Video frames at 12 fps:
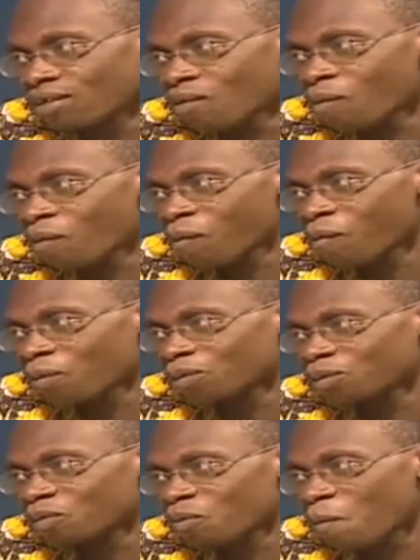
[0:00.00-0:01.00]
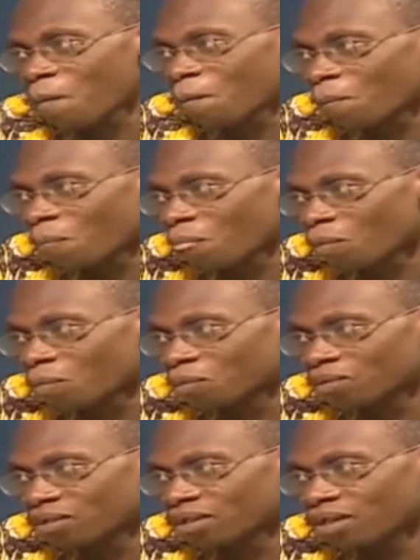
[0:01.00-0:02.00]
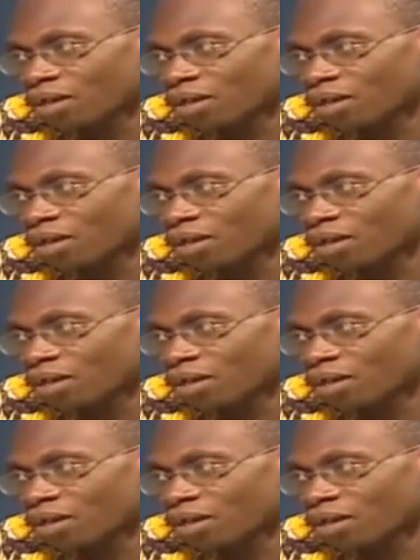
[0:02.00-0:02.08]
You want to win a Grammy Award